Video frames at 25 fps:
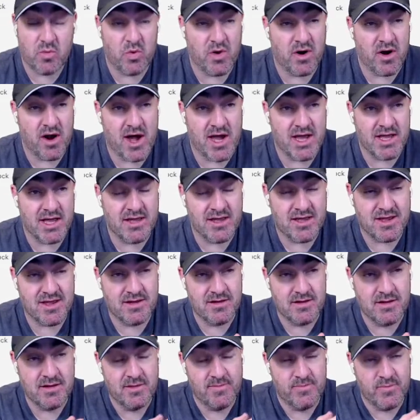where I can
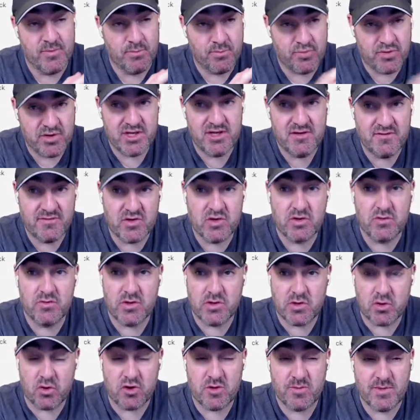preview the
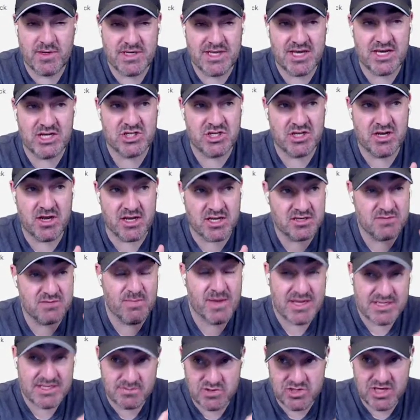documentation. I can
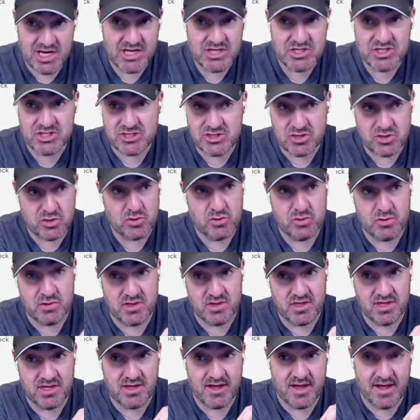make some changes through
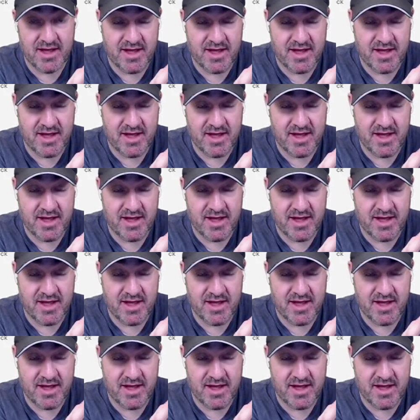the